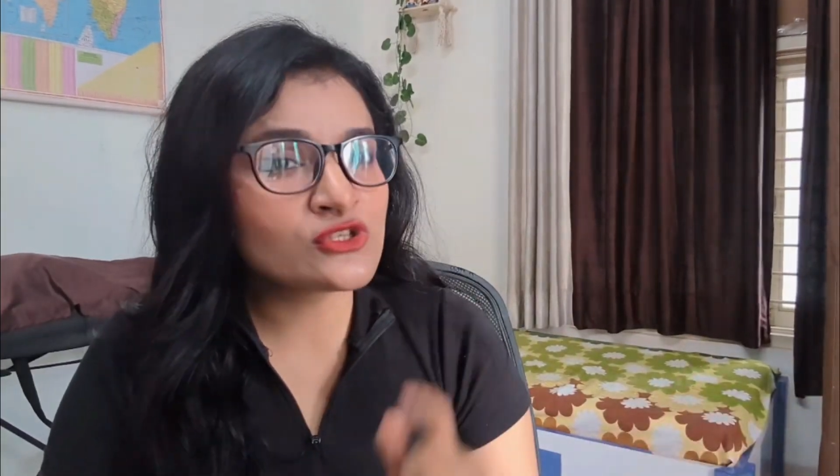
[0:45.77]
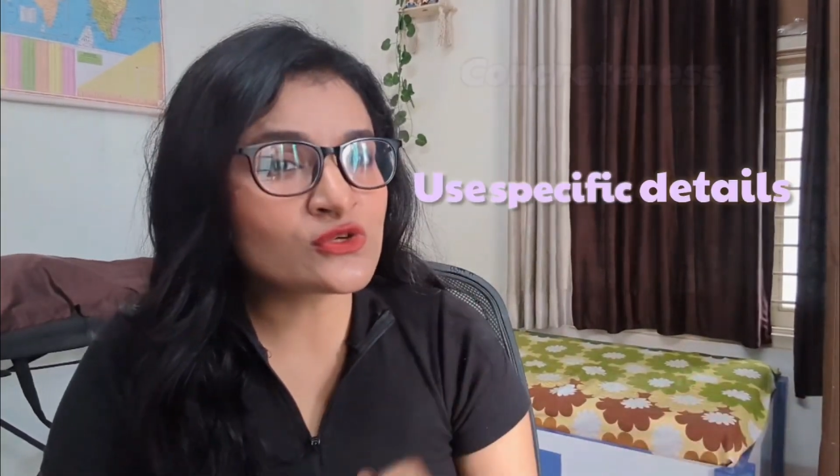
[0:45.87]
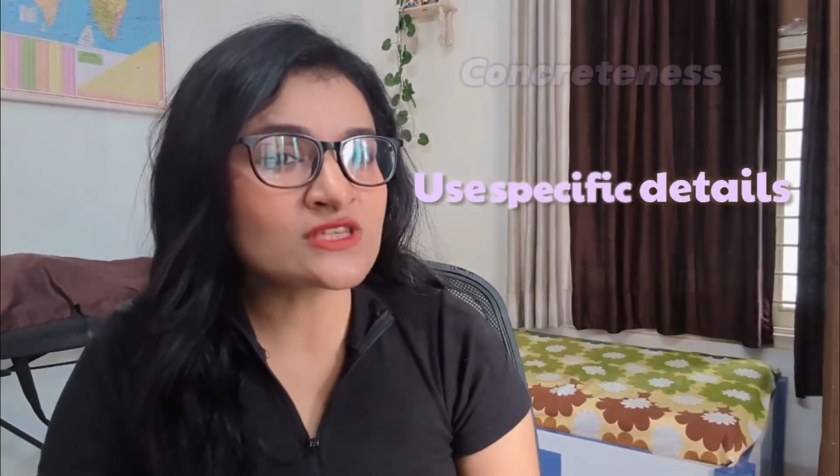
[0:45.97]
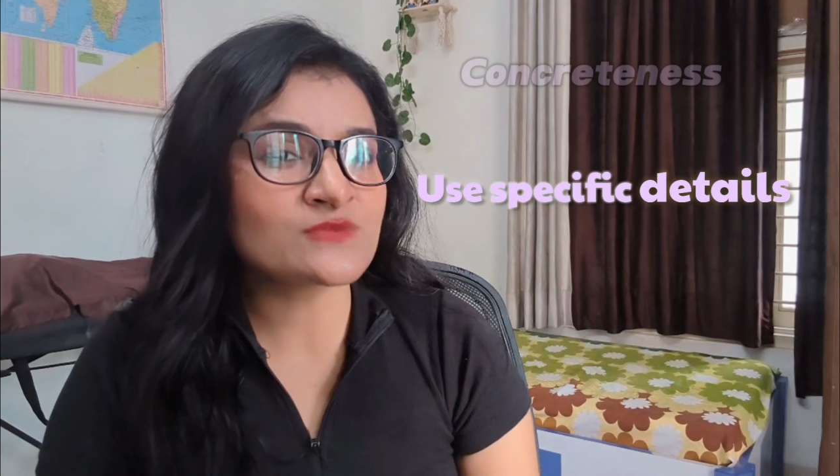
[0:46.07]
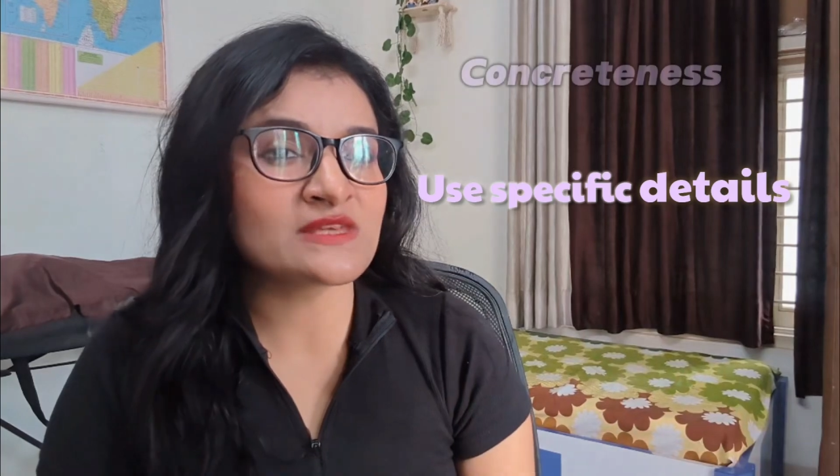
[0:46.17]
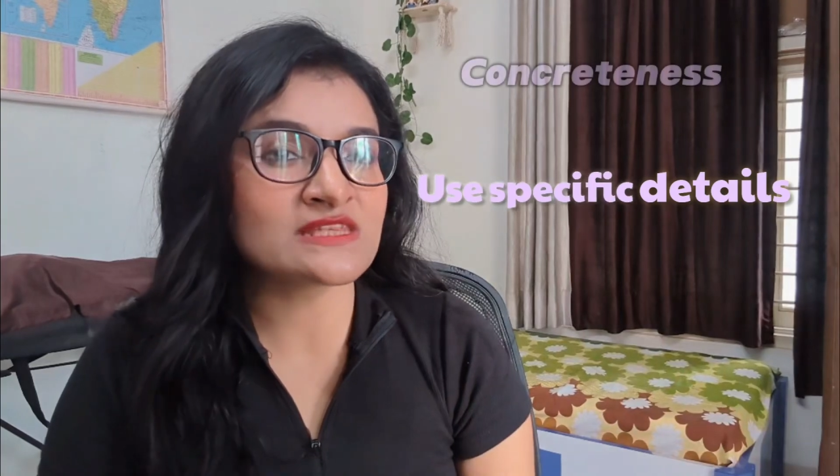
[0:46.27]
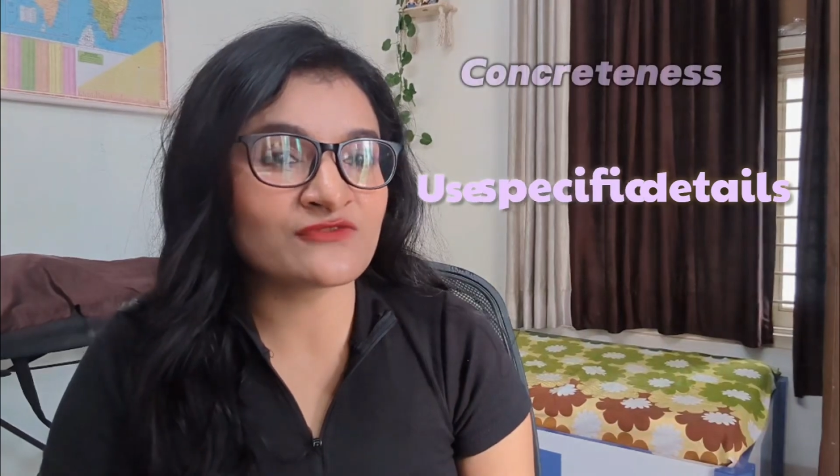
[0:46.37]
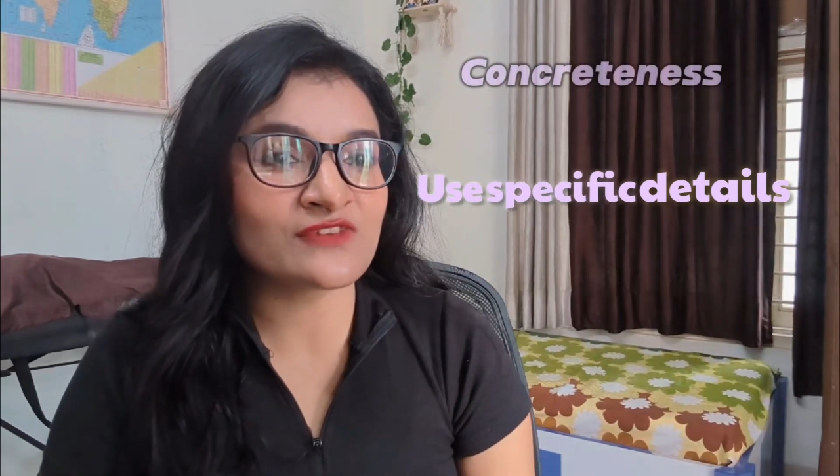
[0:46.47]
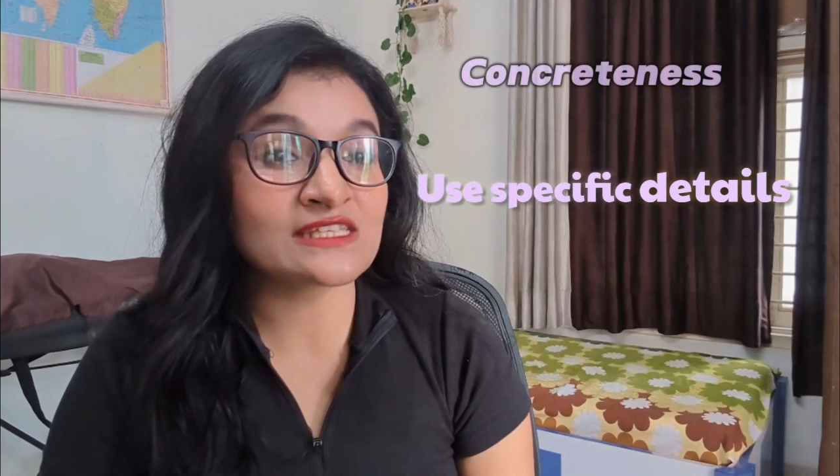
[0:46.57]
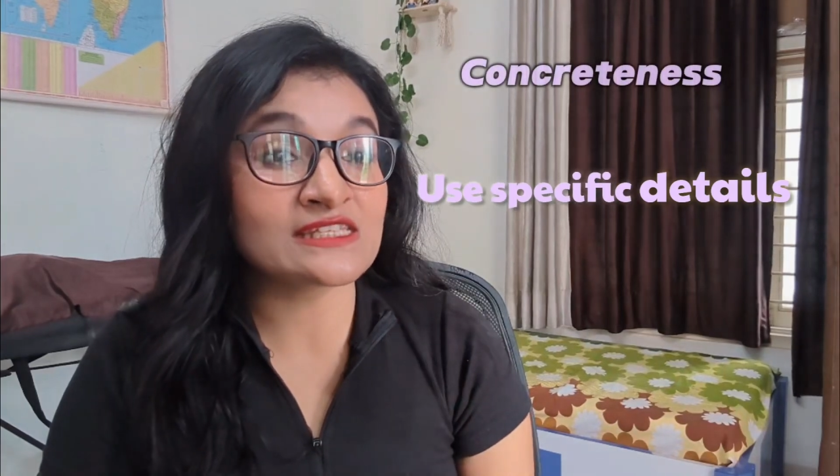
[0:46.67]
Use
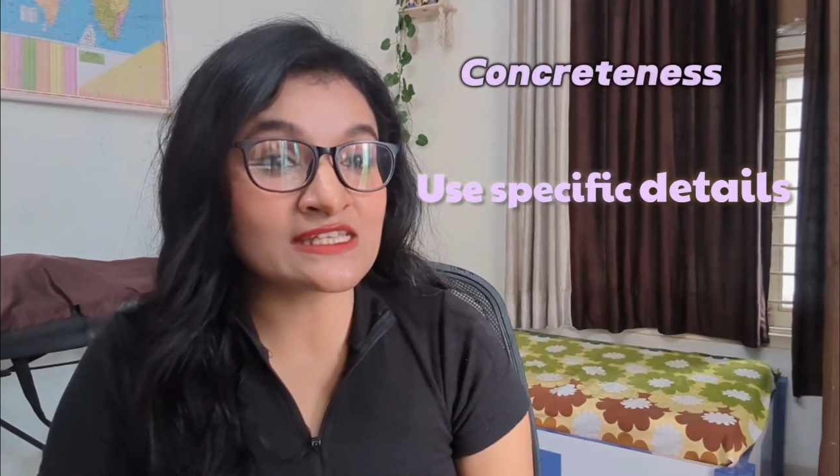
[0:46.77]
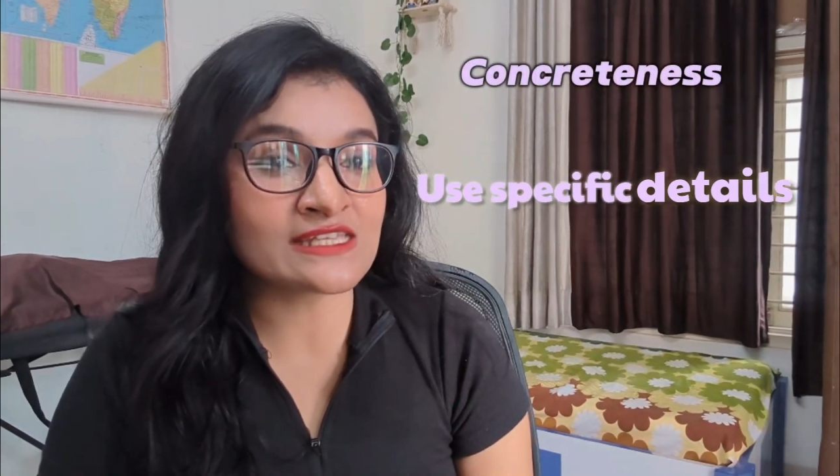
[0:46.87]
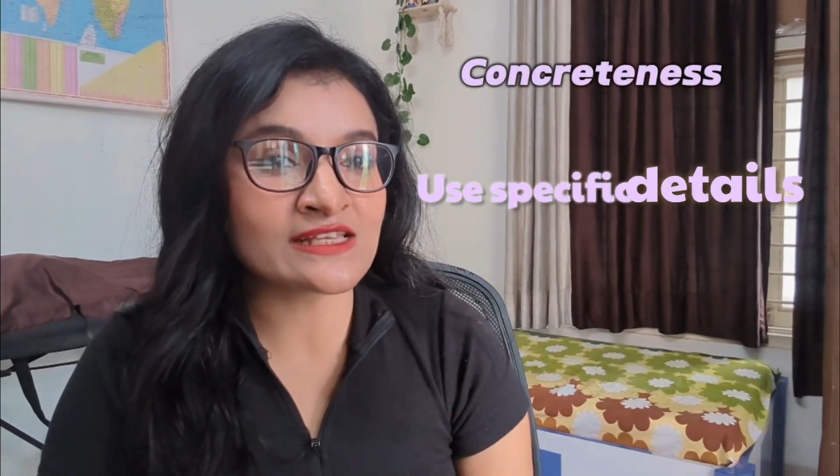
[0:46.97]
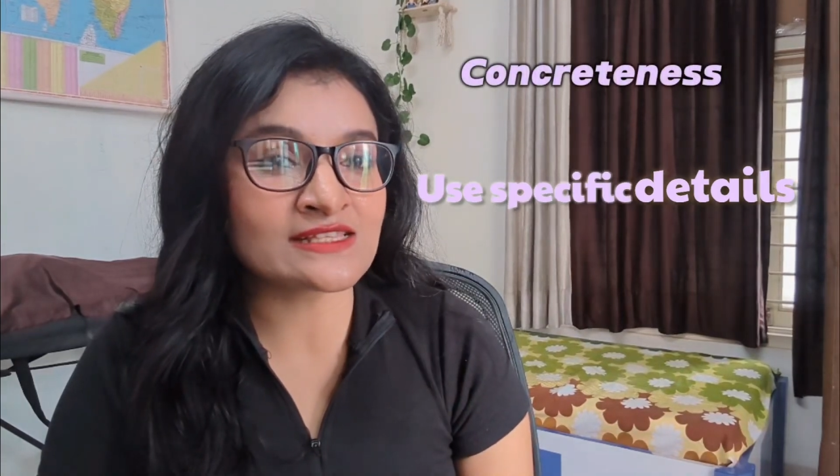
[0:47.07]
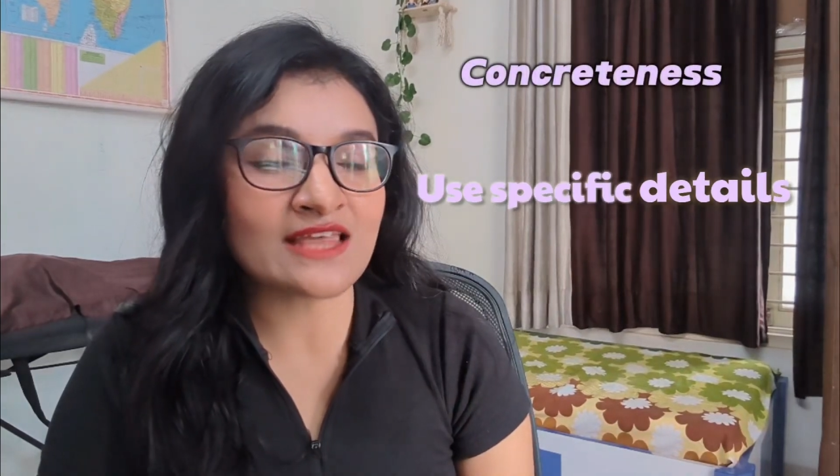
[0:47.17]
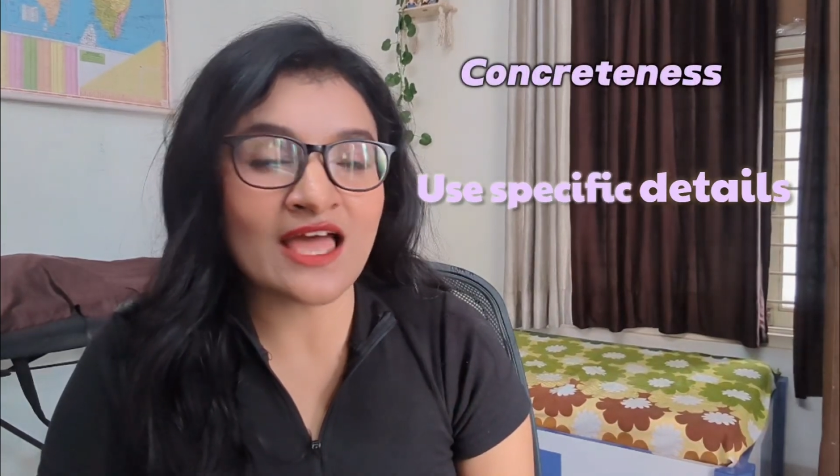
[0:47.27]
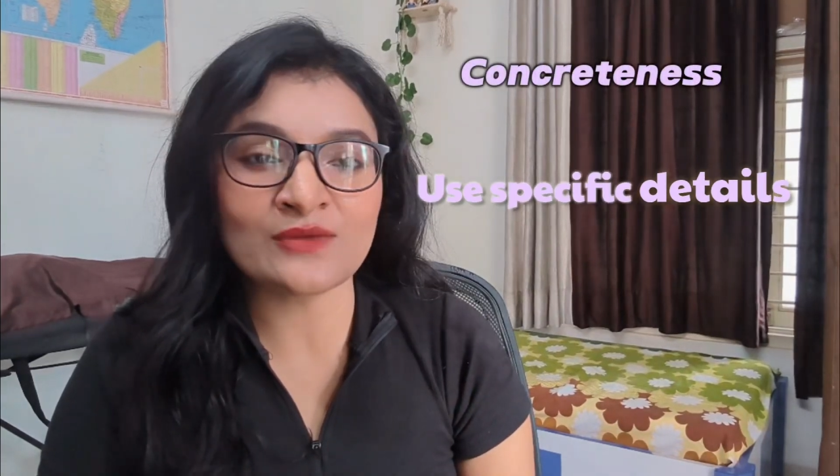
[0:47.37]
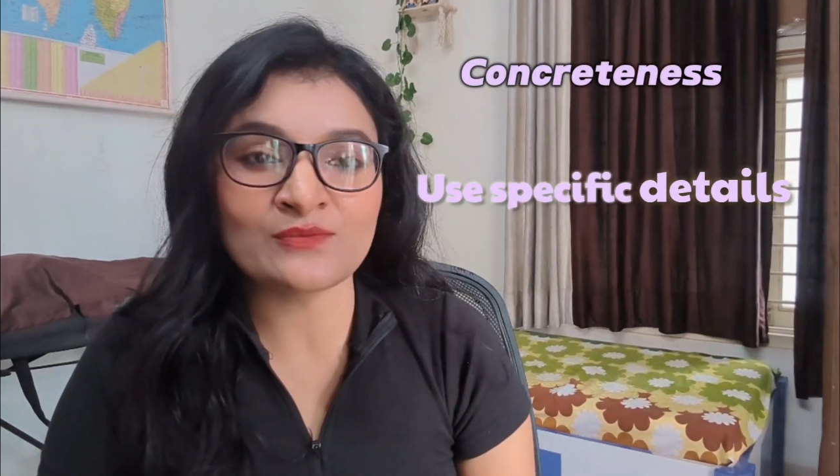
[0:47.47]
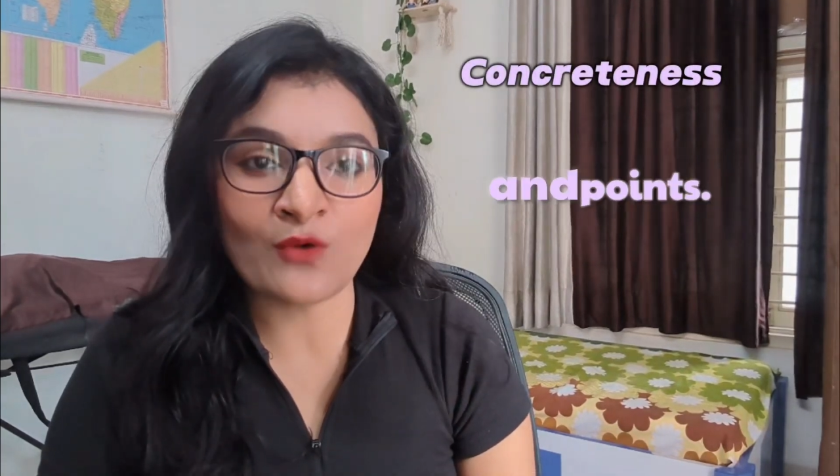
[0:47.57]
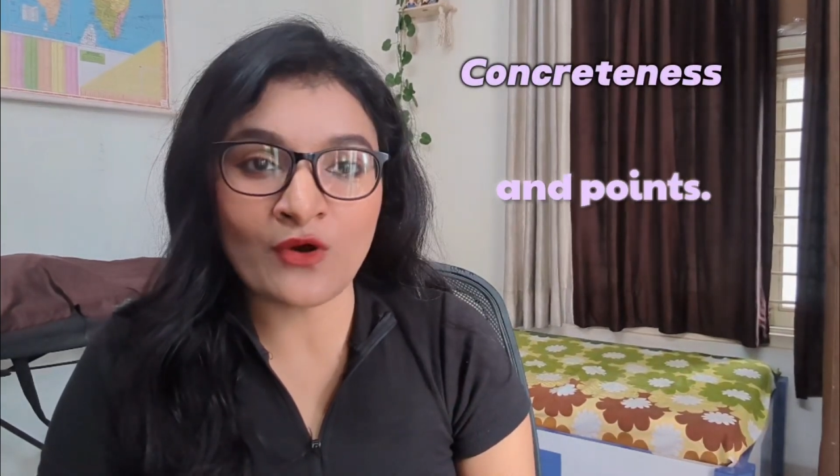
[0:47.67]
specific details
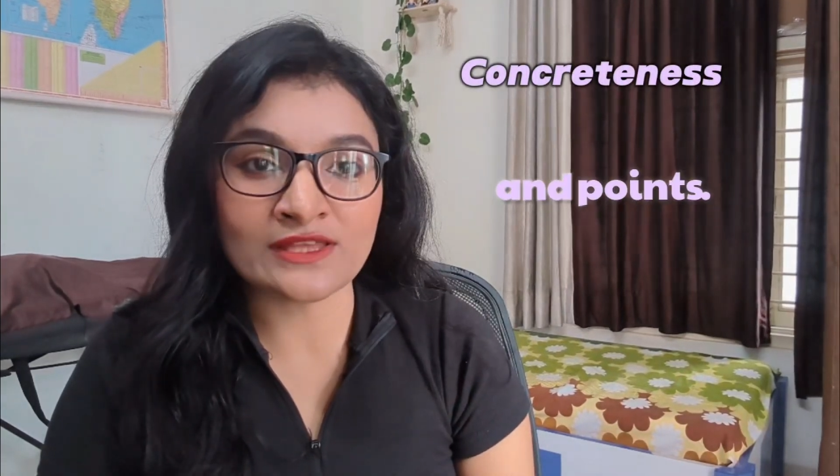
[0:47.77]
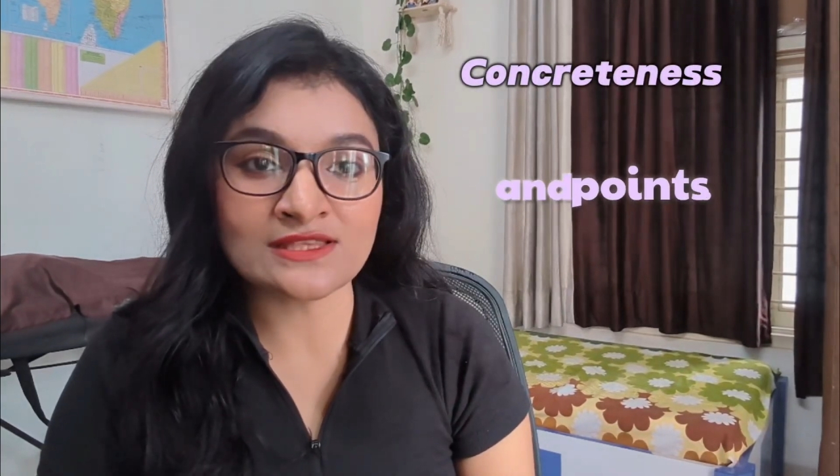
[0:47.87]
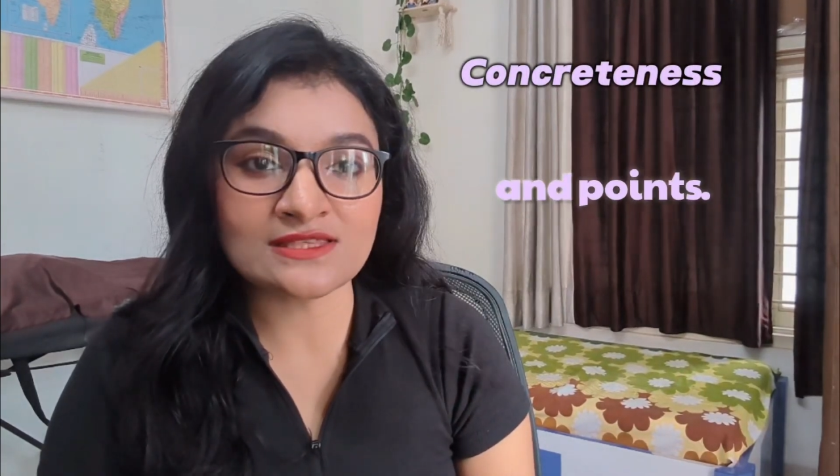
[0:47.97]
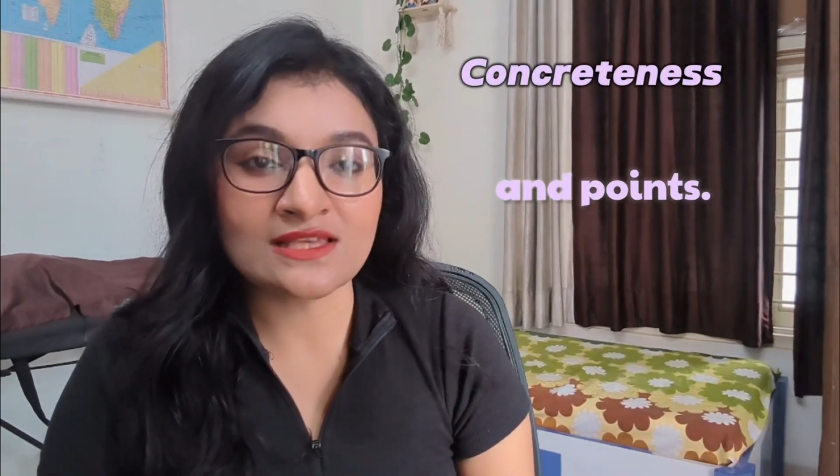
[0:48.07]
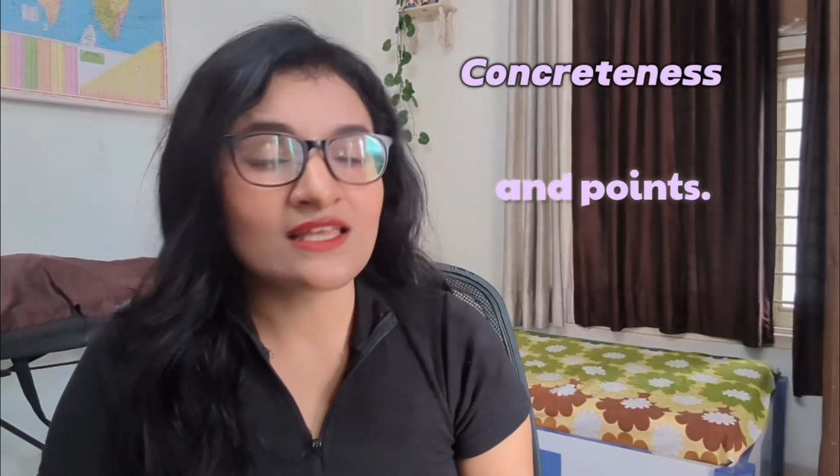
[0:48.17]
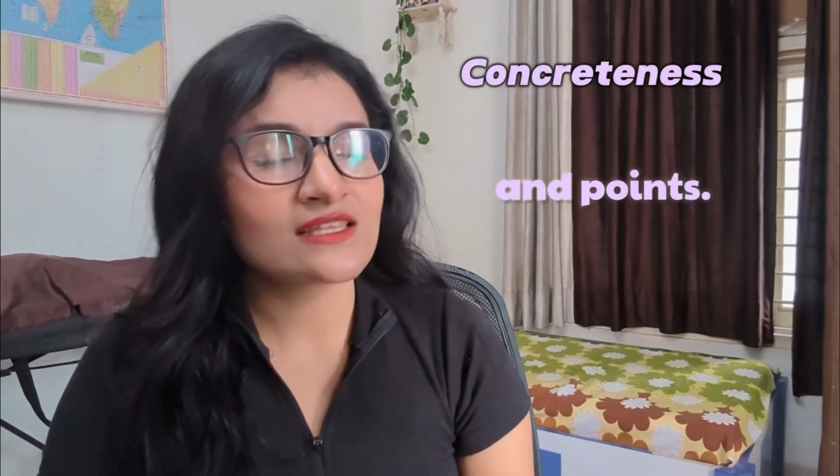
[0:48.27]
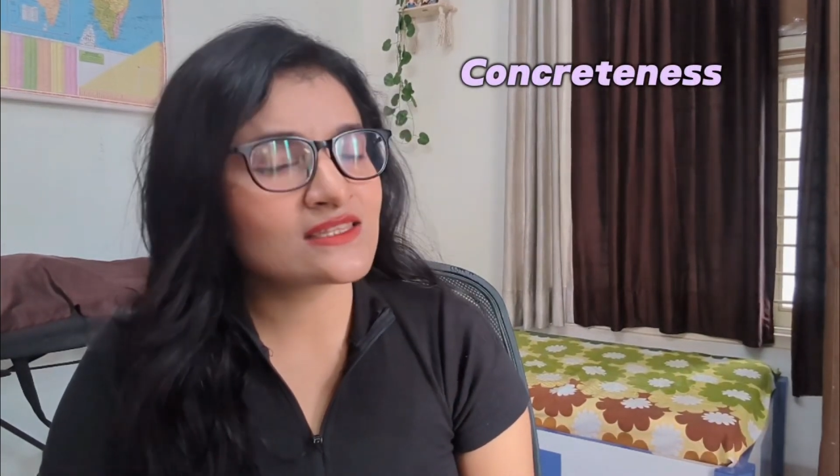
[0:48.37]
and points.